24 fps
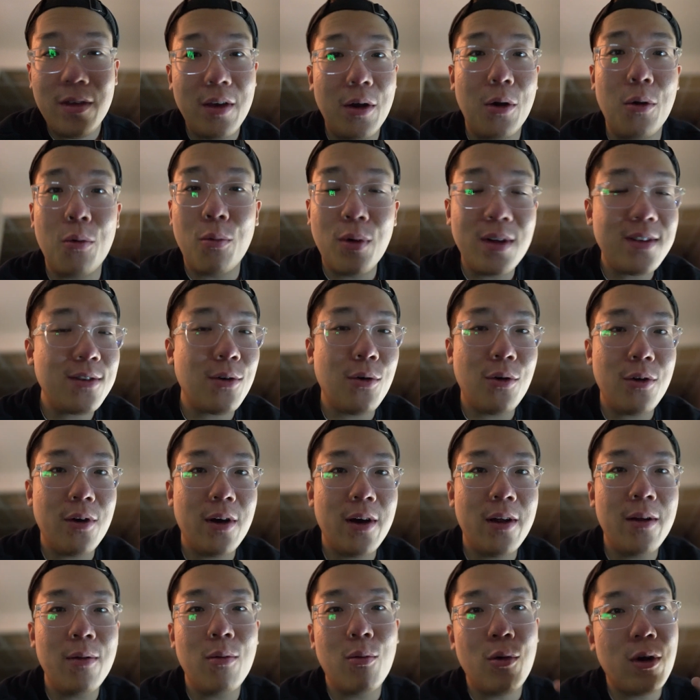Yo, what's going
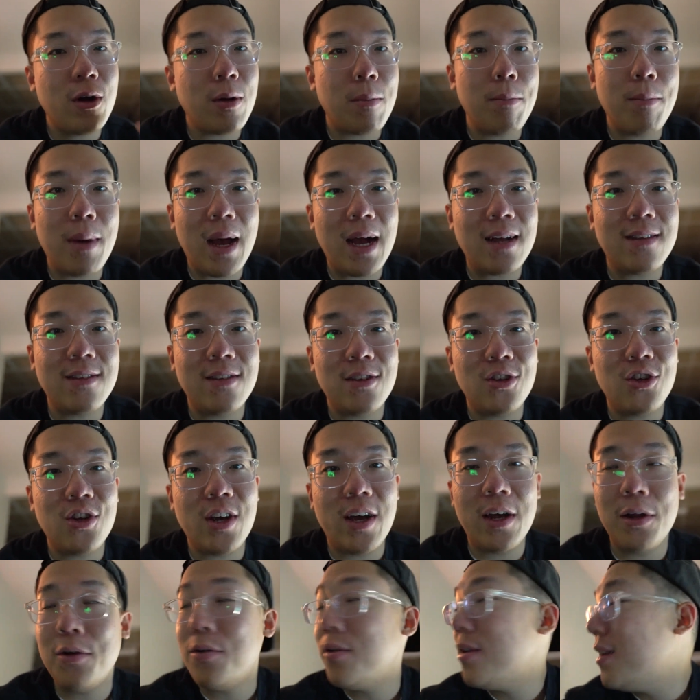on? Welcome back to the
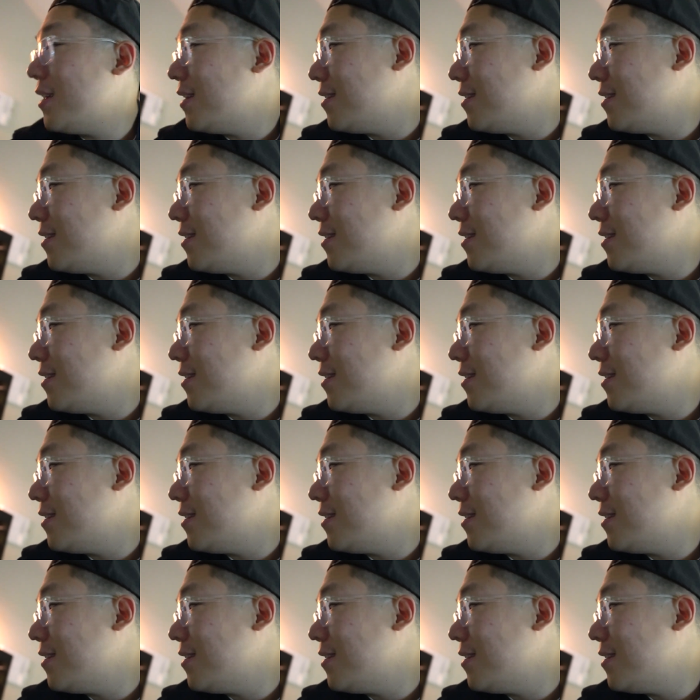channel.